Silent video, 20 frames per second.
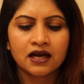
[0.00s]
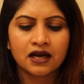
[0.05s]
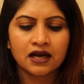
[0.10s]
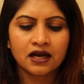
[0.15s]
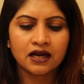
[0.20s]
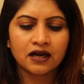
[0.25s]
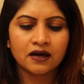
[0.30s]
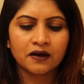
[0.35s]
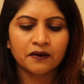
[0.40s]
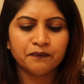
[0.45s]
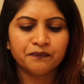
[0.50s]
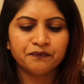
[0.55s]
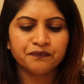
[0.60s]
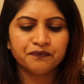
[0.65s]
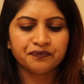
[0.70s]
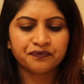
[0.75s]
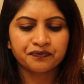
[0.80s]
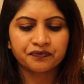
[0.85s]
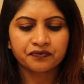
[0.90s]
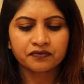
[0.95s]

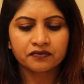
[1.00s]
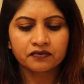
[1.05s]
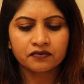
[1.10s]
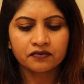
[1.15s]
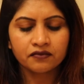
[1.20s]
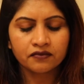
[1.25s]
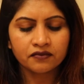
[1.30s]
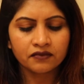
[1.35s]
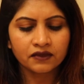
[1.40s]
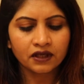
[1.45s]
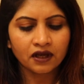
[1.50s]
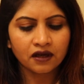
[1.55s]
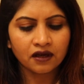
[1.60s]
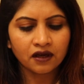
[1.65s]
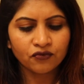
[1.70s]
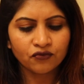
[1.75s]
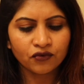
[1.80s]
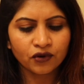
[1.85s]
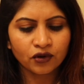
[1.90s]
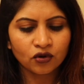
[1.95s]
um,
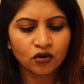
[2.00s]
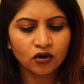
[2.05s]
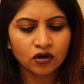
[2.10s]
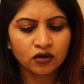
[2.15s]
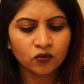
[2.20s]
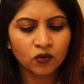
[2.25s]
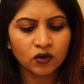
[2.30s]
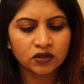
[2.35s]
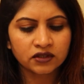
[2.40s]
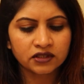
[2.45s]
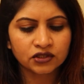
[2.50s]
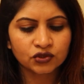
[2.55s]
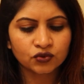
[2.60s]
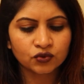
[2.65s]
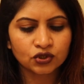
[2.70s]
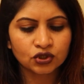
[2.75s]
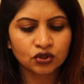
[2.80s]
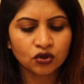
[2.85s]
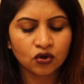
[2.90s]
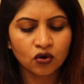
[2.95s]
I forgot what this
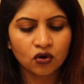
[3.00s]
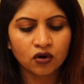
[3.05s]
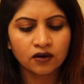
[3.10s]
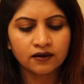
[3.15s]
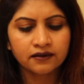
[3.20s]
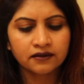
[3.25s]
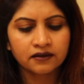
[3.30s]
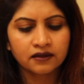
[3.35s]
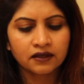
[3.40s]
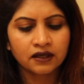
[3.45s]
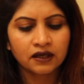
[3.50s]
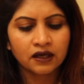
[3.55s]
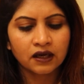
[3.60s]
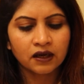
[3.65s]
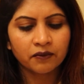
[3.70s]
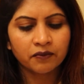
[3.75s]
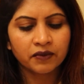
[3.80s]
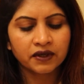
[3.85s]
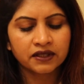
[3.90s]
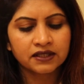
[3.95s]
was called
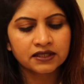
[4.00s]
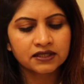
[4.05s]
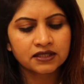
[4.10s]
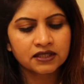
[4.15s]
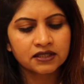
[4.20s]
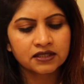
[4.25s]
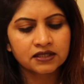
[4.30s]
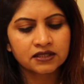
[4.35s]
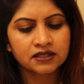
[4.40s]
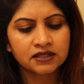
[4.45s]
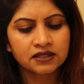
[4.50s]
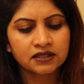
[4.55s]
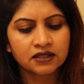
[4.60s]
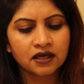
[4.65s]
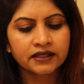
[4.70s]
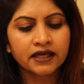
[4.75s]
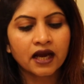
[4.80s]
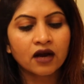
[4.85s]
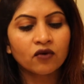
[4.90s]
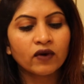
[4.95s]
but this is
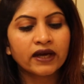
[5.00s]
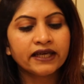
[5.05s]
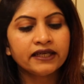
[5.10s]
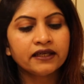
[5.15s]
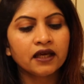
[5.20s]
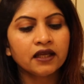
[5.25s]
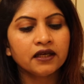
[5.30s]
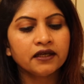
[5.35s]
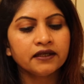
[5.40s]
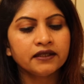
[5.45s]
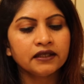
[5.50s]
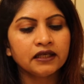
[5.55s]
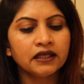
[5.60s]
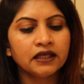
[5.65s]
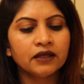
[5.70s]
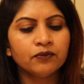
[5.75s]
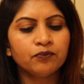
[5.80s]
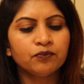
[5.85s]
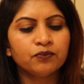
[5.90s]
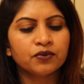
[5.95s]
yeah Vitality
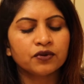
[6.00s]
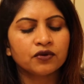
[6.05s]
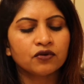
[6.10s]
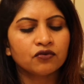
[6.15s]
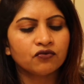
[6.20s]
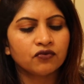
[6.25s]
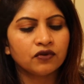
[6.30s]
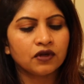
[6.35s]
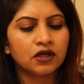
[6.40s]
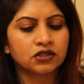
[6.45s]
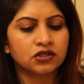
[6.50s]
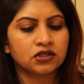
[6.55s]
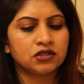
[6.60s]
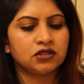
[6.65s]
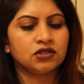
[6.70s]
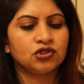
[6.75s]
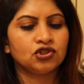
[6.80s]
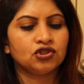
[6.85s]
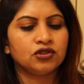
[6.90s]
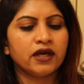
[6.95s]
Lip
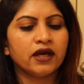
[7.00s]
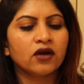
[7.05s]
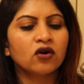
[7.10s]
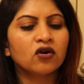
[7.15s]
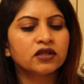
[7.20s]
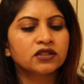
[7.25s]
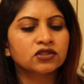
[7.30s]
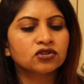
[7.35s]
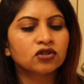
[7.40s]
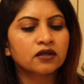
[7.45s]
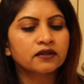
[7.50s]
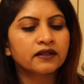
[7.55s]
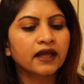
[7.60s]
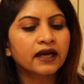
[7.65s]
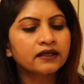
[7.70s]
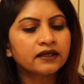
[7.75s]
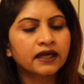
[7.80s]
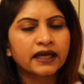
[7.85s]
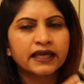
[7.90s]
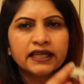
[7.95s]
Flush thank god it's not
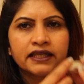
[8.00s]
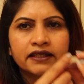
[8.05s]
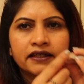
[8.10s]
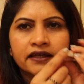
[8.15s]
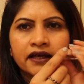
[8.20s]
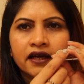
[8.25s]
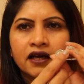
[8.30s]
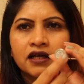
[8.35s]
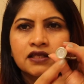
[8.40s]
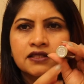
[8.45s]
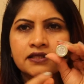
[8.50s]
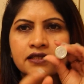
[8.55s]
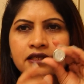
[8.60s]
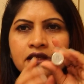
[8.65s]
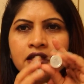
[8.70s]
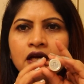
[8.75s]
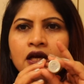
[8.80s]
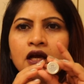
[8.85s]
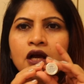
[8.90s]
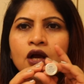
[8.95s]
that tiny that I can't
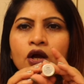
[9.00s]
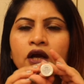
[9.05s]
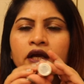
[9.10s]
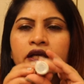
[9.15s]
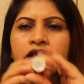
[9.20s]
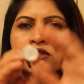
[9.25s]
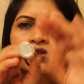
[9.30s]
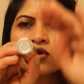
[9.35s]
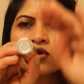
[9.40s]
see it's